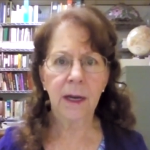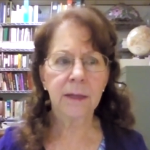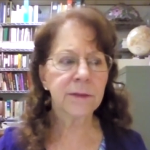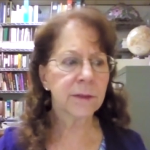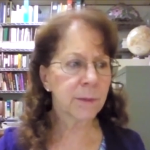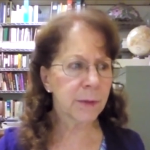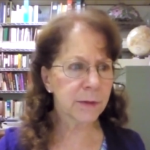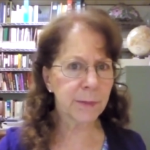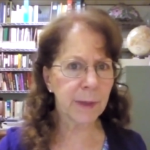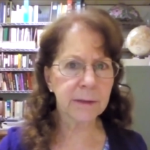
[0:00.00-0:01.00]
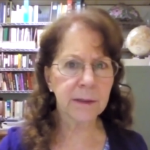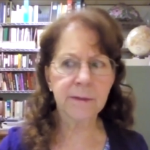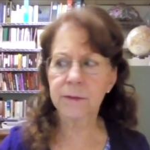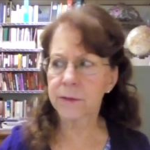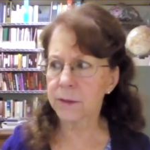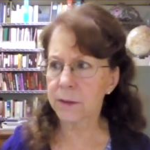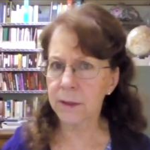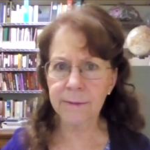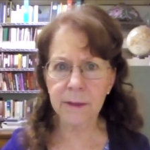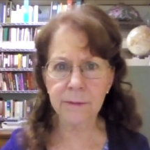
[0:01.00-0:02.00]
a certain perspective, certain
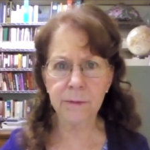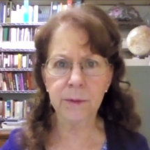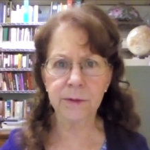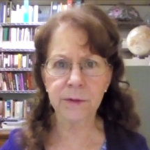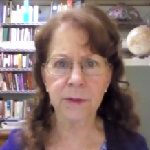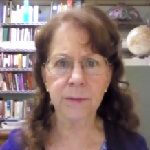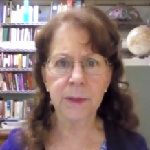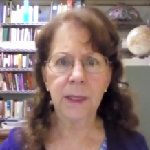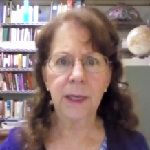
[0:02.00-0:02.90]
level of wisdom,